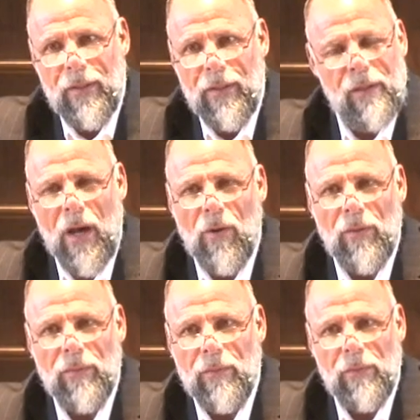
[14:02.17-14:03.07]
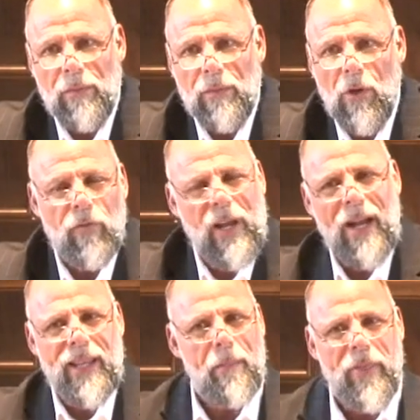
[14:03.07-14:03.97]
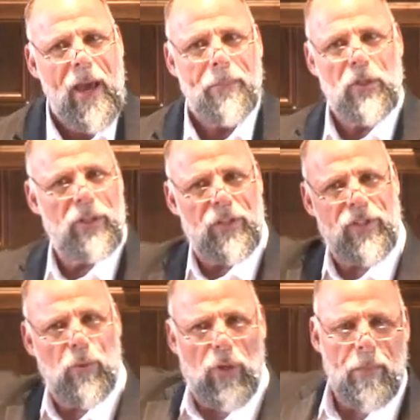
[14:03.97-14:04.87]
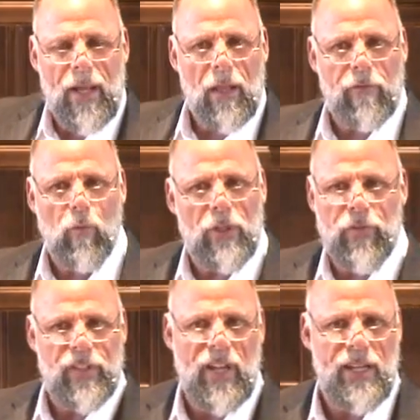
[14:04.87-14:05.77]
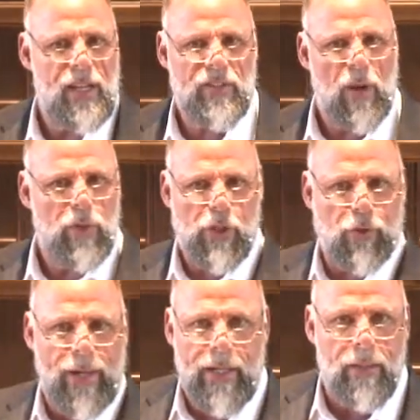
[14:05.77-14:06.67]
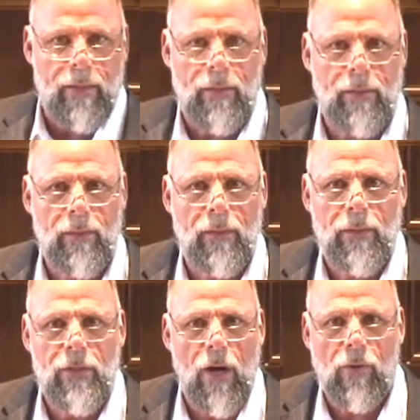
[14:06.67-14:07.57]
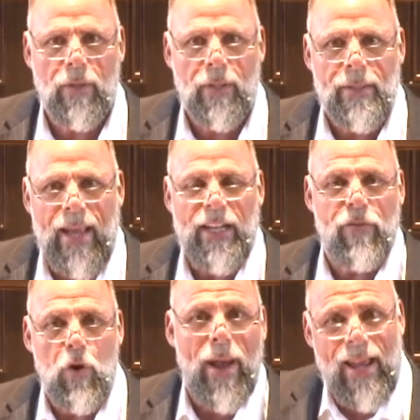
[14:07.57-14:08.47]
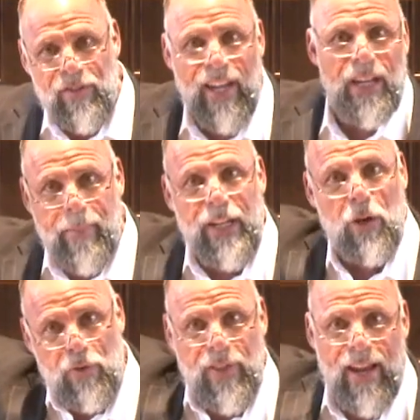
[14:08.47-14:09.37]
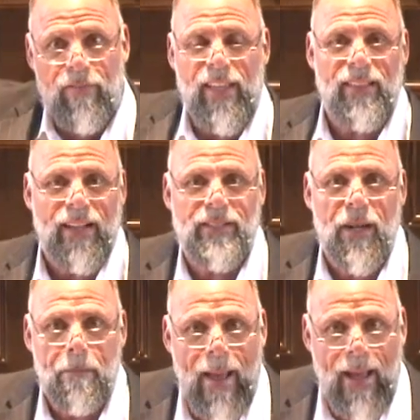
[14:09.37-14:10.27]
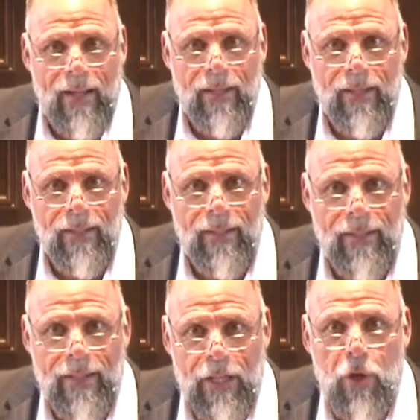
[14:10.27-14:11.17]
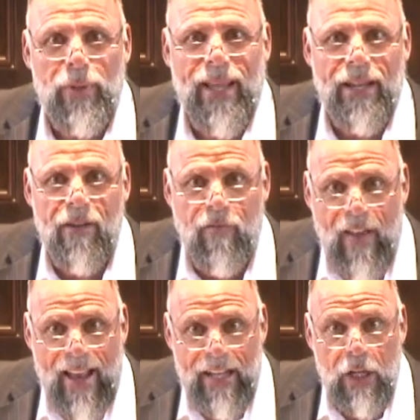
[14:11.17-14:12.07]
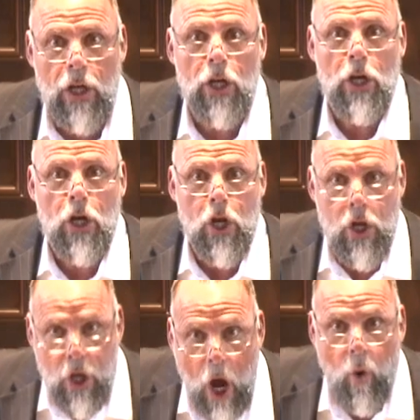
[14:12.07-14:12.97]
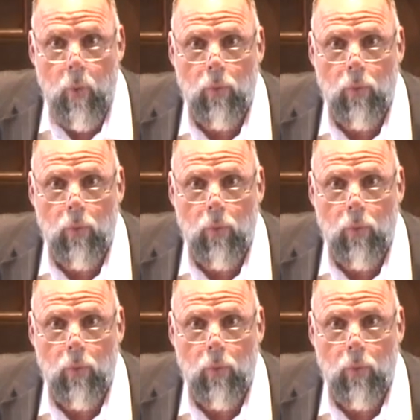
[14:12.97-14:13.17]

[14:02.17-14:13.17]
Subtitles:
No. No, if God gave me the opportunity to see one of my loved ones for 10 years, I wouldn't trade it. No. And if you ask anybody who's there if they'd like to come back, you would get an emphatic no.